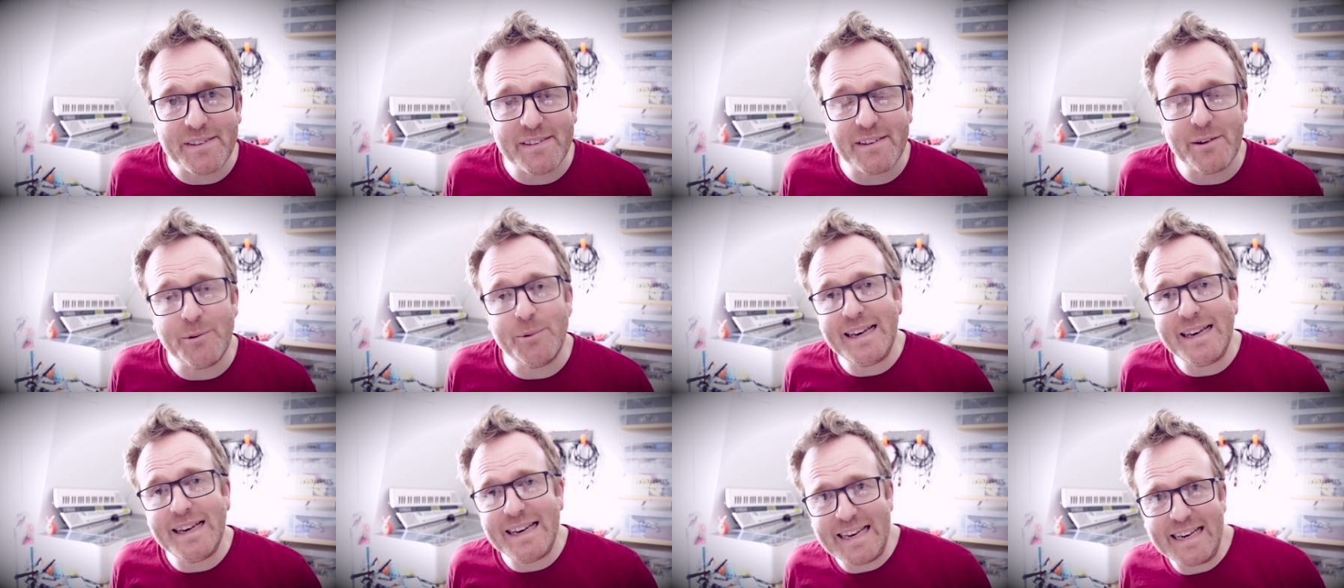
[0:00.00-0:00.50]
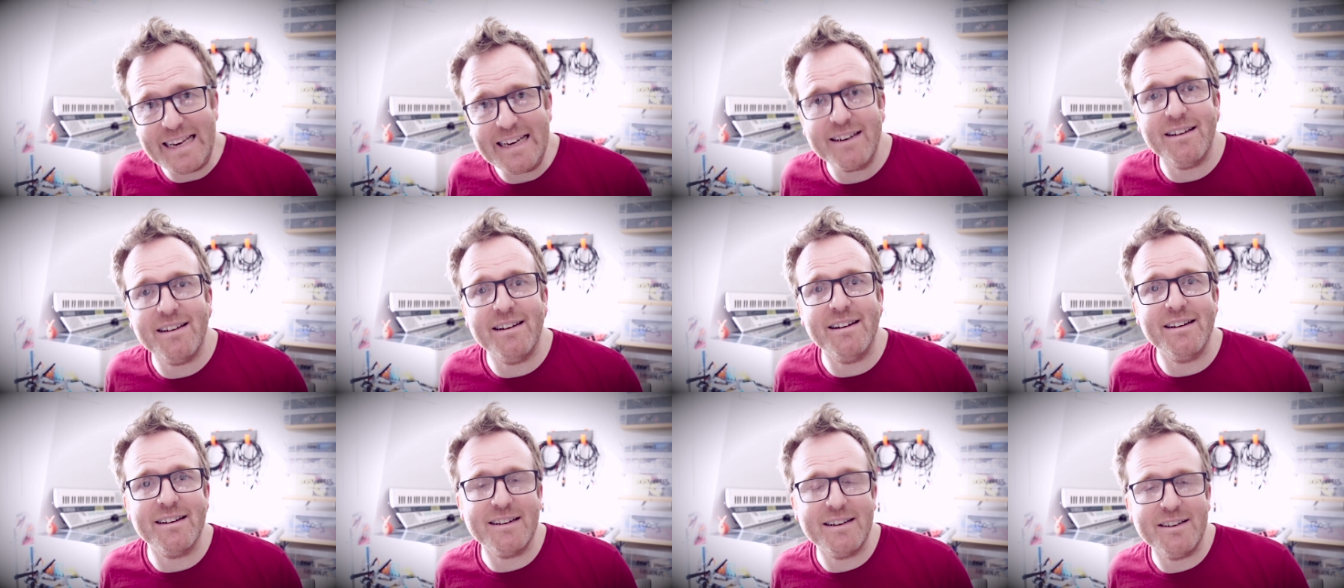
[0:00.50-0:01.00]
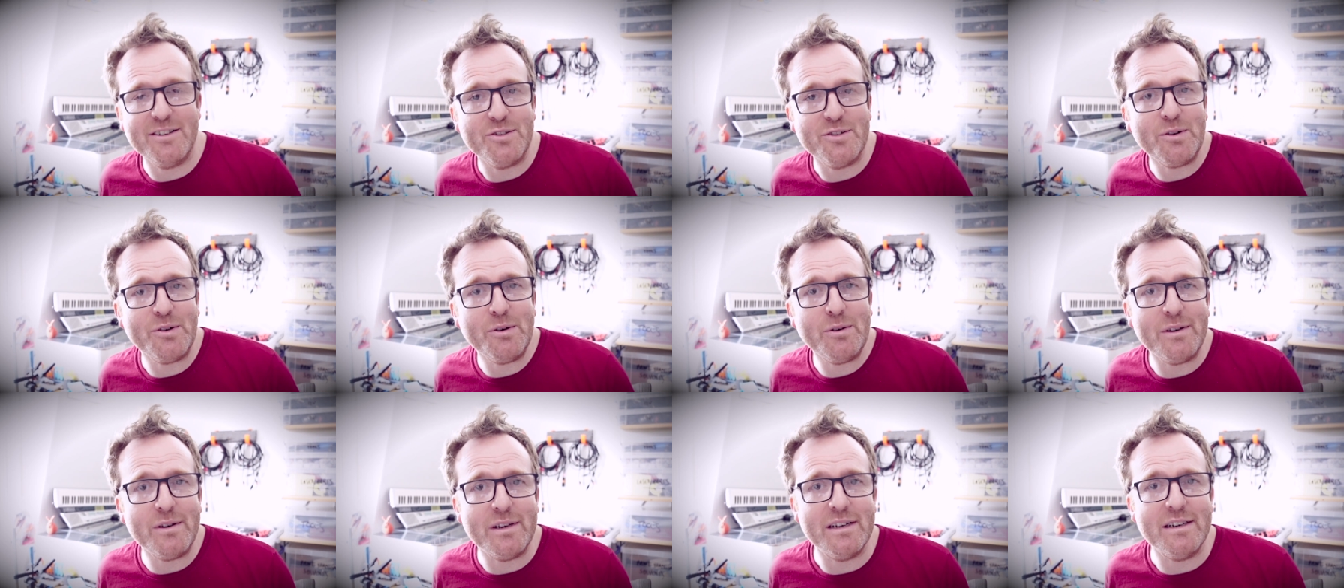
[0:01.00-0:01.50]
so we need a
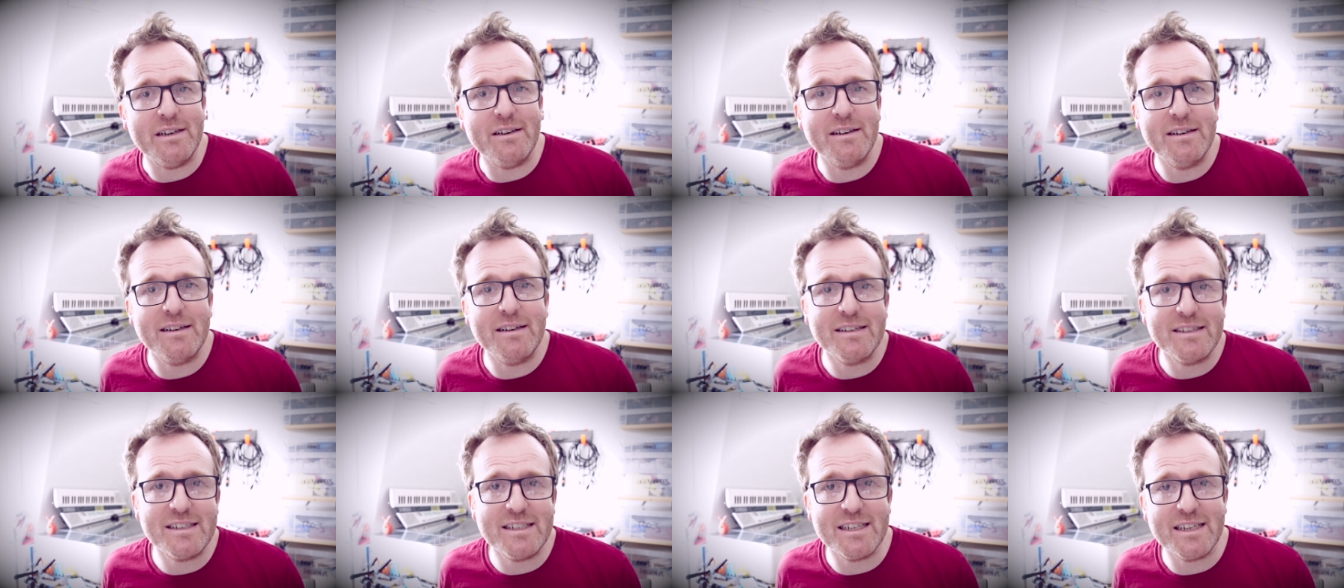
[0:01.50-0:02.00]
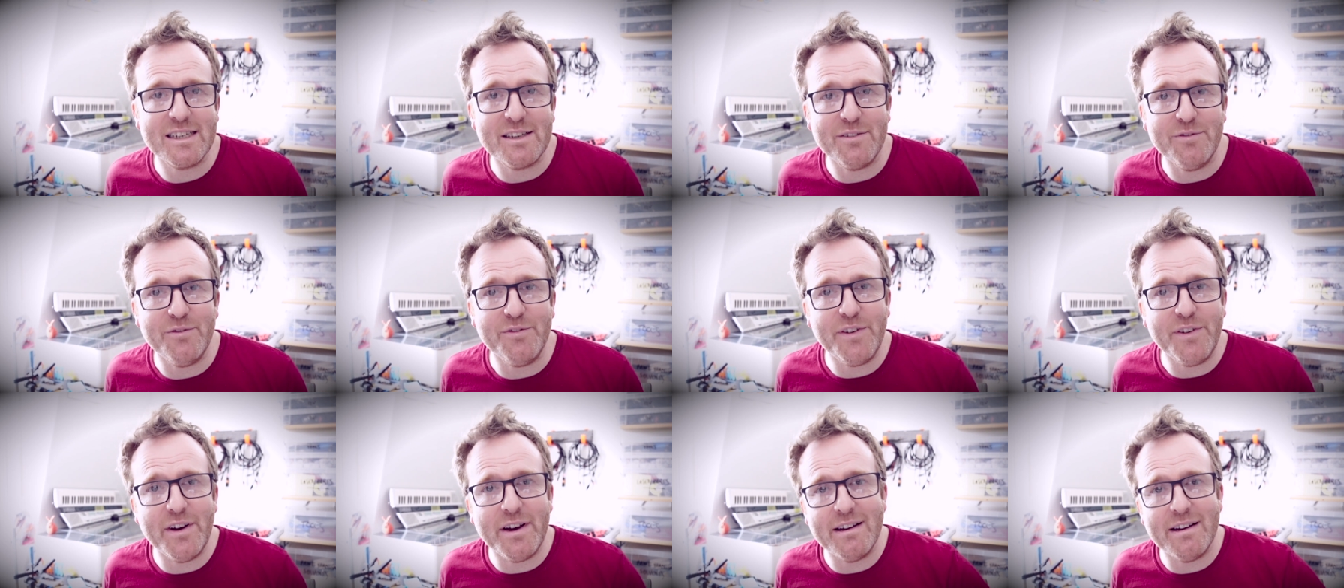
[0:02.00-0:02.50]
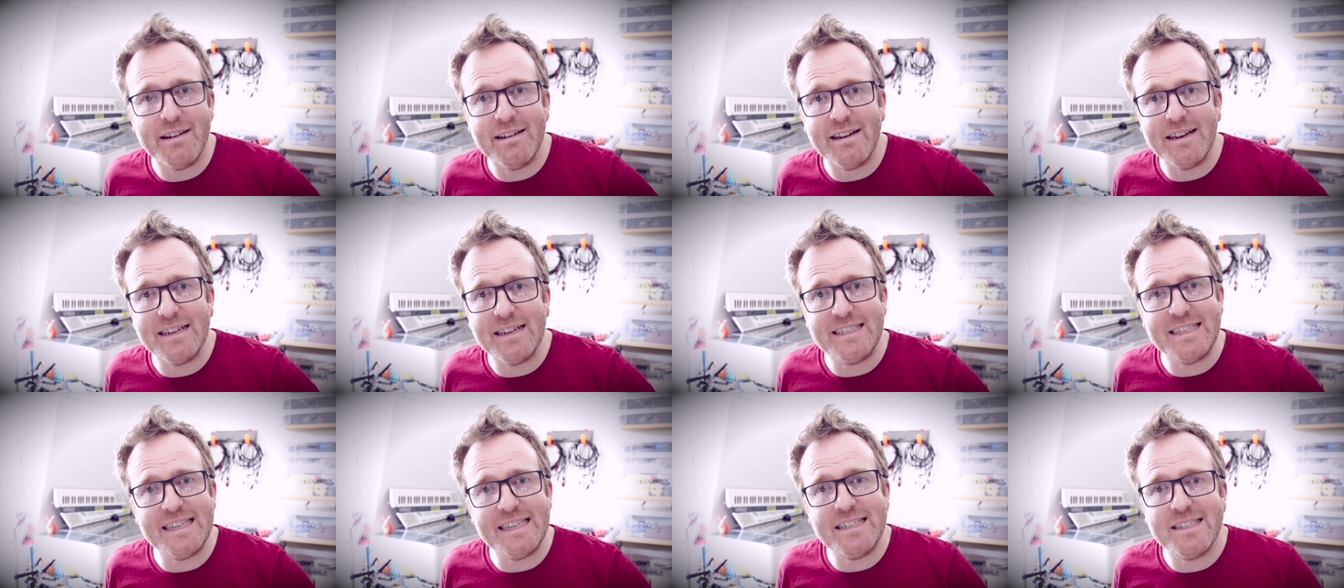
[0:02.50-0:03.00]
controller to convert
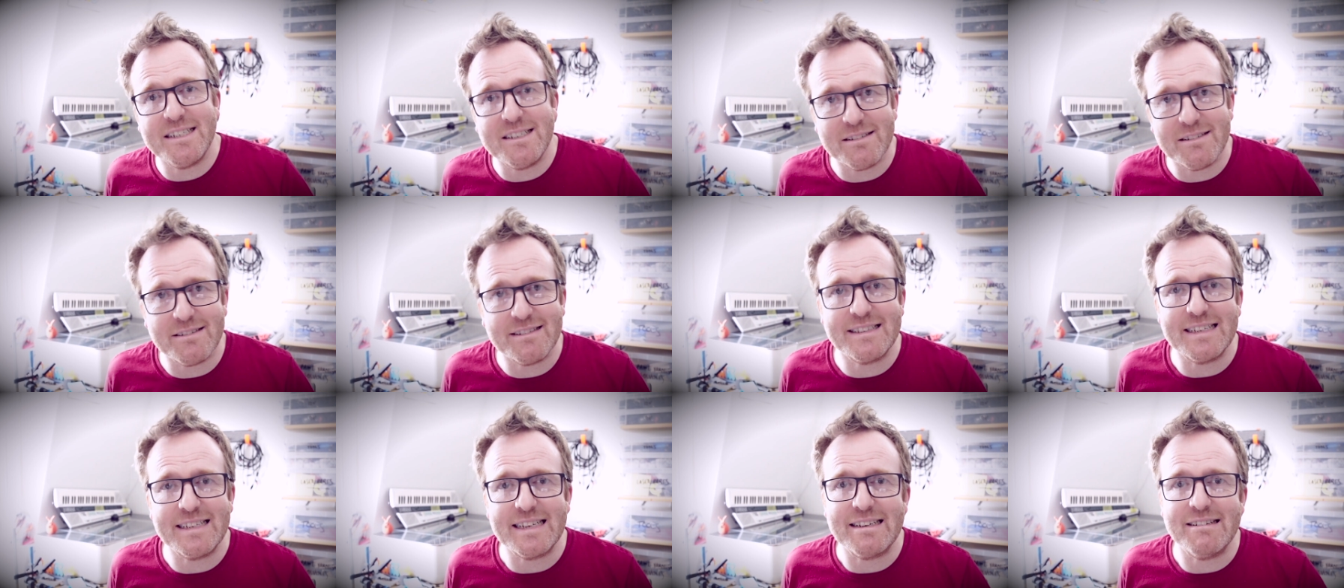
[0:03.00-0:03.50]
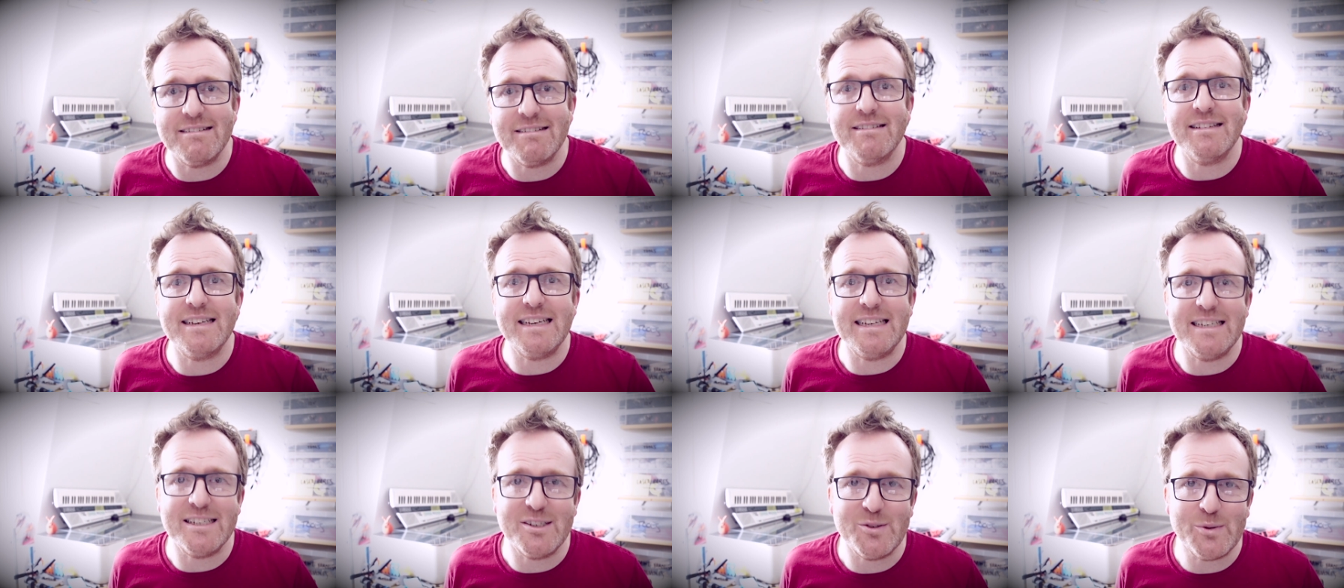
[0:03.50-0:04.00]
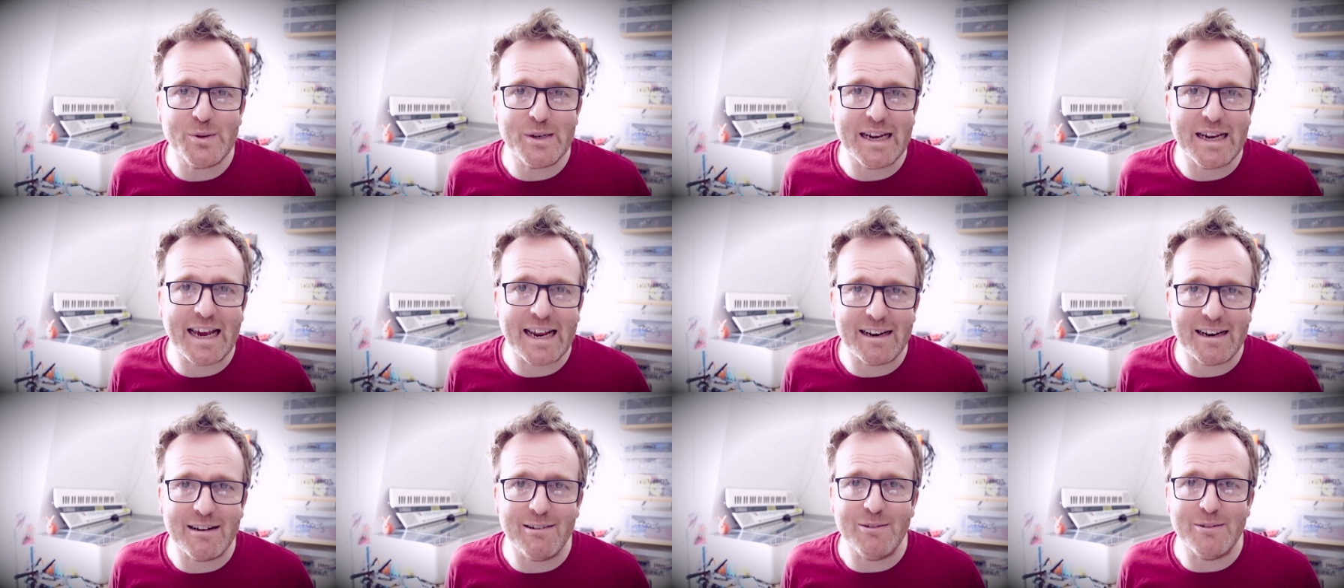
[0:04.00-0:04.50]
a digital signal into an
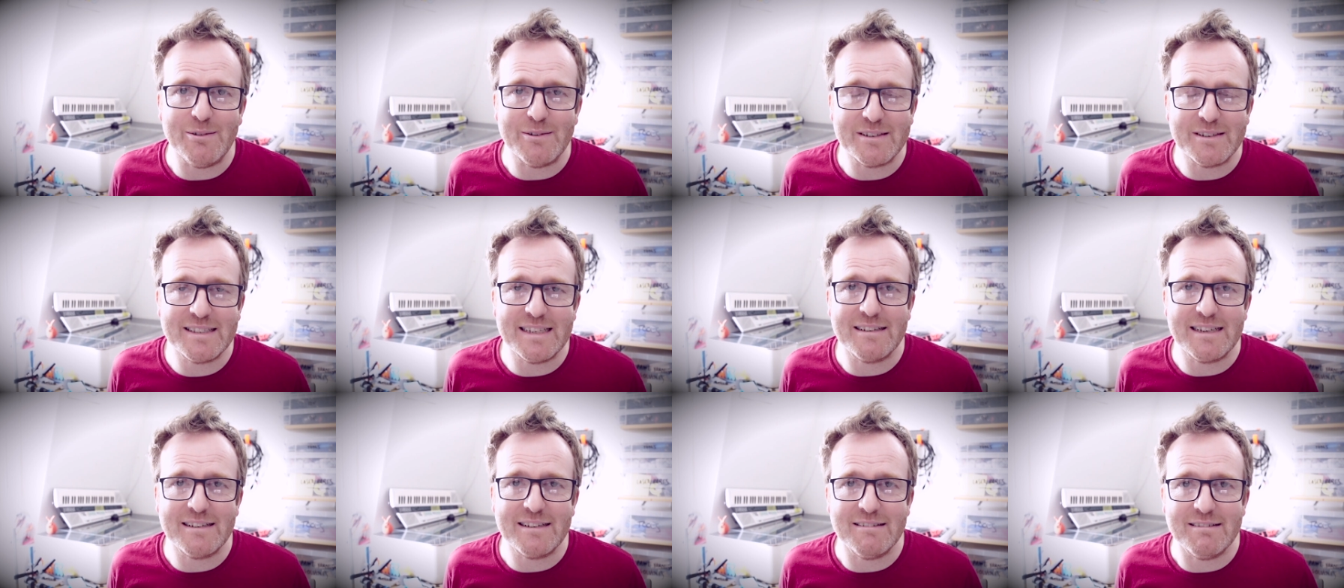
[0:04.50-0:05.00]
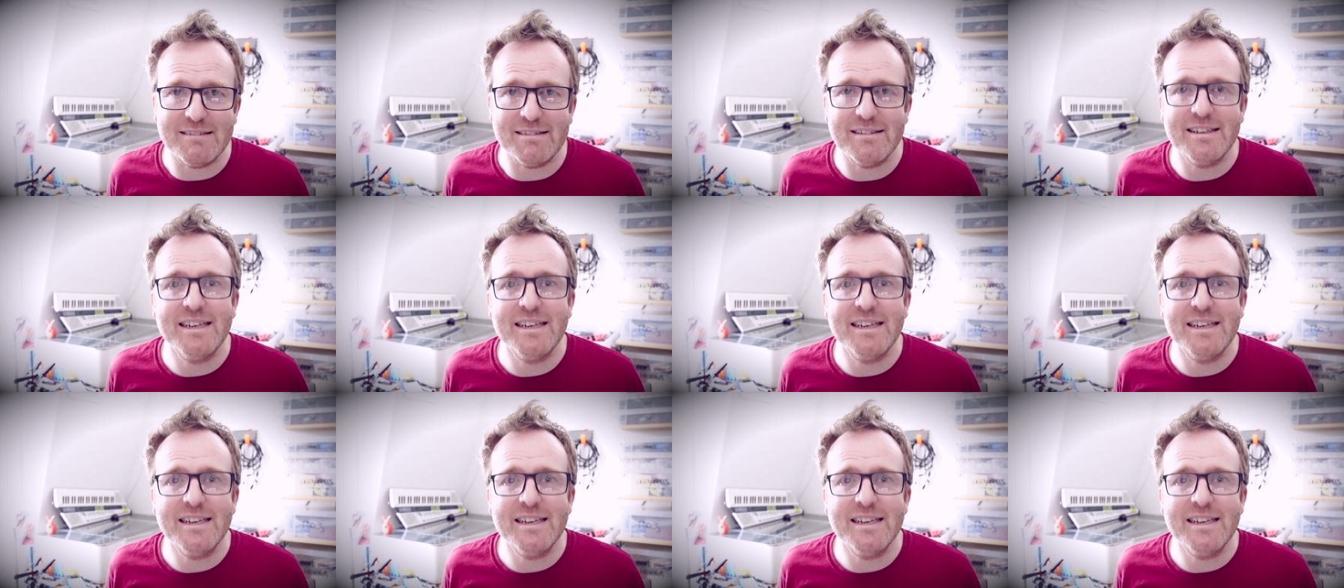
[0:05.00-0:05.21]
analog signal.